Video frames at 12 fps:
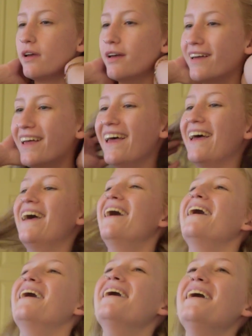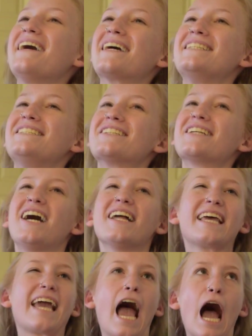because you're not
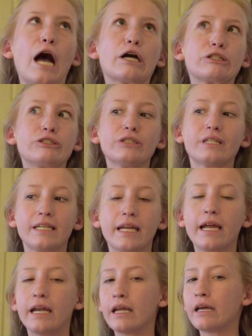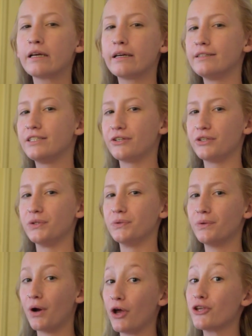like actually dating until
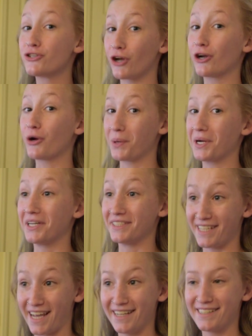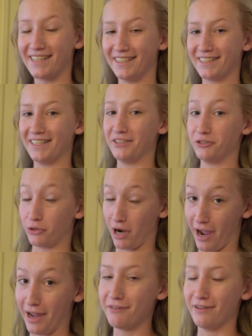you start going on dates and can
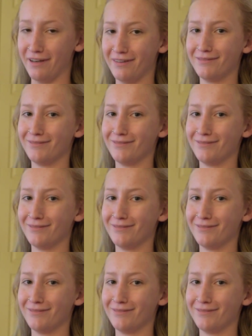drive and,